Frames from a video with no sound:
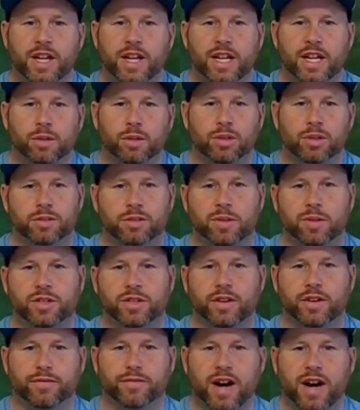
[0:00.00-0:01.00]
Please be sure to
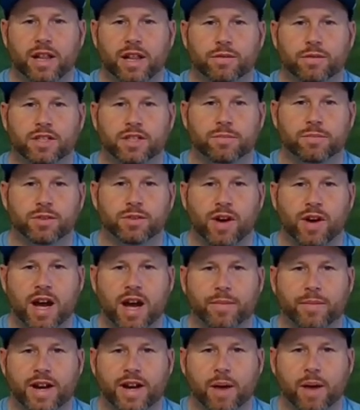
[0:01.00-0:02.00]
follow and subscribe
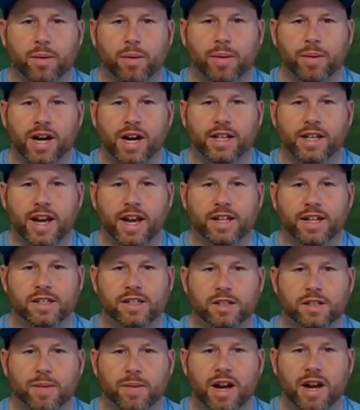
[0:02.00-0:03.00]
on Apple Podcasts and
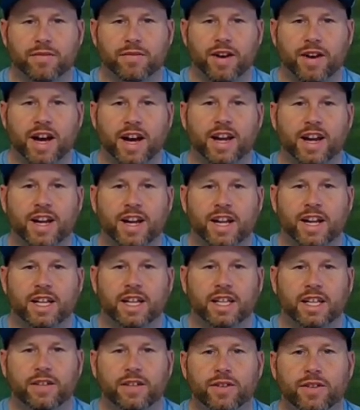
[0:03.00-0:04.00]
Spotify.
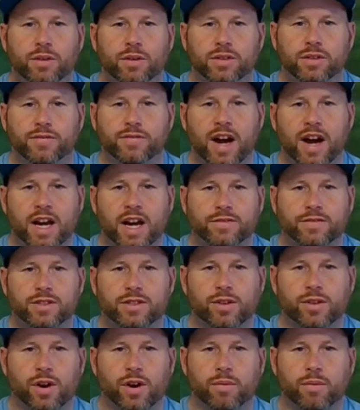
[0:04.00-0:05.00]
Leave those five
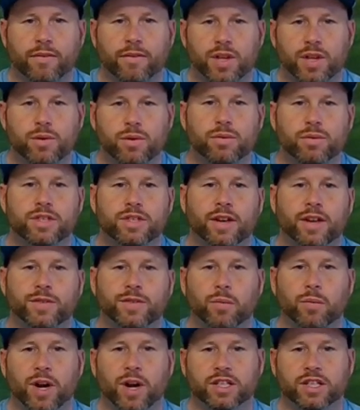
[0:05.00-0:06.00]
star reviews. If you're
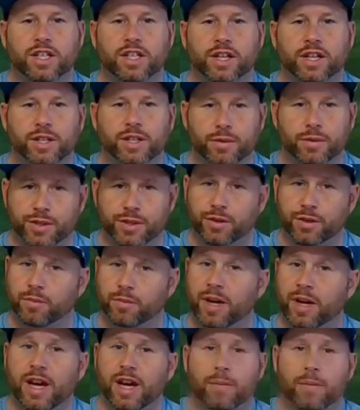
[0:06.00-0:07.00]
watching on YouTube,
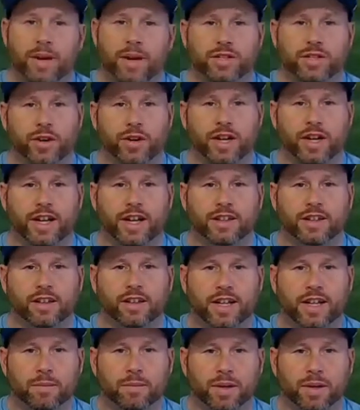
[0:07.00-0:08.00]
make sure you hit the
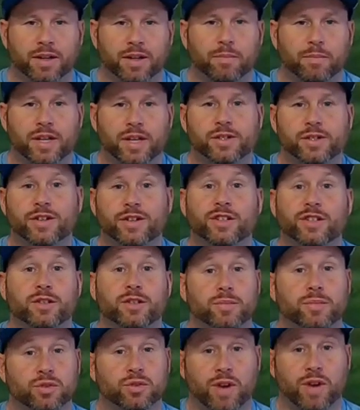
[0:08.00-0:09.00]
like button, make sure you're
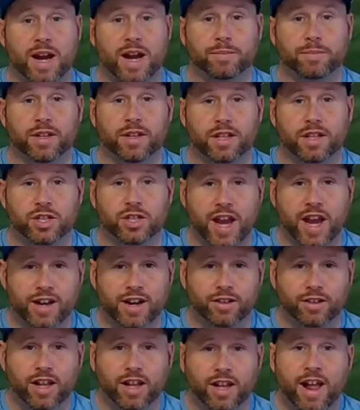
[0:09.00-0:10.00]
subscribed to the
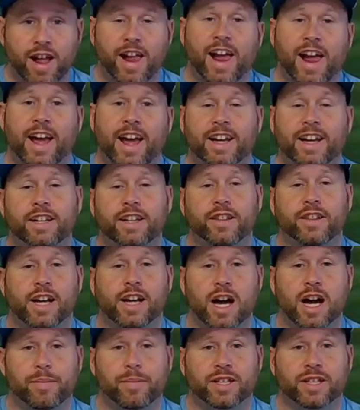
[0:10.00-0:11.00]
channel. And in the
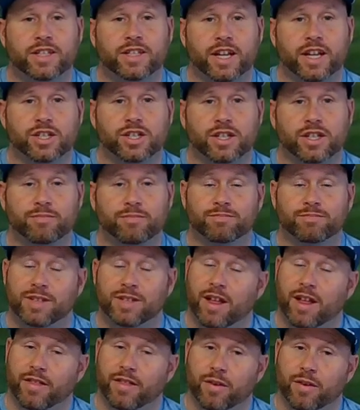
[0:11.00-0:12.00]
comment section,
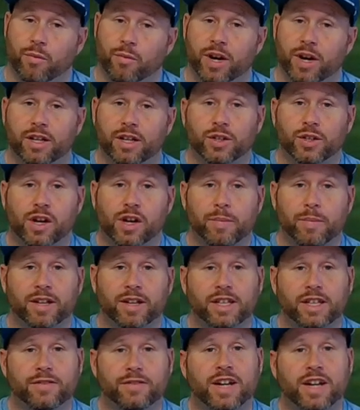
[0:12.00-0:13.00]
we're going to talk about
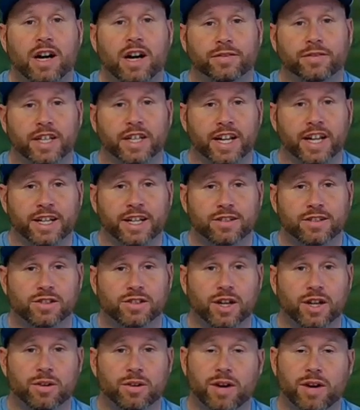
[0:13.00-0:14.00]
LIV golf today.
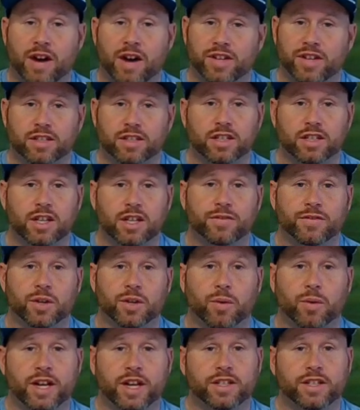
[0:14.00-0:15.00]
So, obviously, if you're
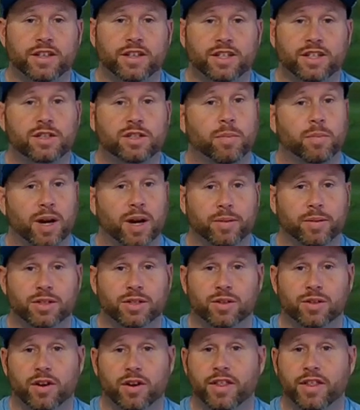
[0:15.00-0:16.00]
watching this, you probably
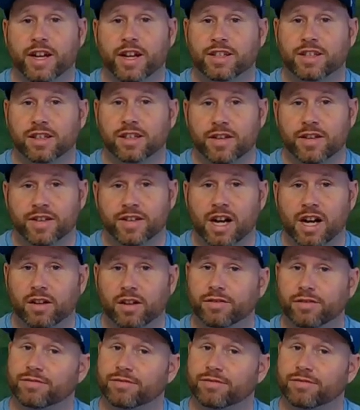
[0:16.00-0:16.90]
saw that it's LIV golf.